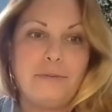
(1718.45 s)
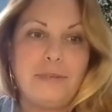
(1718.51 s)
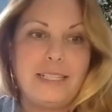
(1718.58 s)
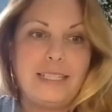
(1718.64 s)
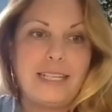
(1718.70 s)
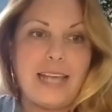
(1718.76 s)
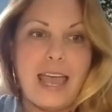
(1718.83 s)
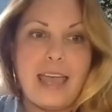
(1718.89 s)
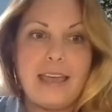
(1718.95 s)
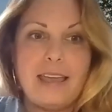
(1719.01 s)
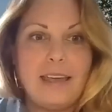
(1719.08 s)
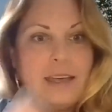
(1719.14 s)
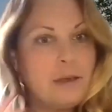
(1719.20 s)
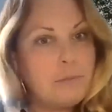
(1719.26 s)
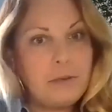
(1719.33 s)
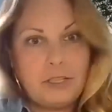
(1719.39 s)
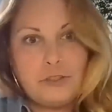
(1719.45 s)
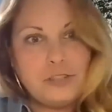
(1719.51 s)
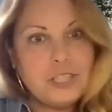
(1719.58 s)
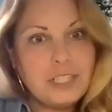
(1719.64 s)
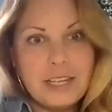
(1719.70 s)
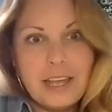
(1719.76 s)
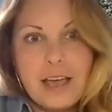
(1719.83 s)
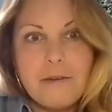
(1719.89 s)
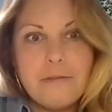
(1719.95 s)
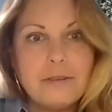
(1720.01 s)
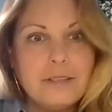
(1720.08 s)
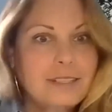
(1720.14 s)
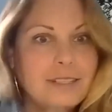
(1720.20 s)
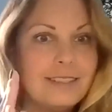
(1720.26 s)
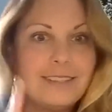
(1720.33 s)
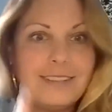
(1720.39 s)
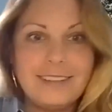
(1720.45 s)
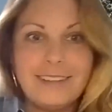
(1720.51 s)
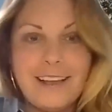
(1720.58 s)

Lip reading: We say, Patricia was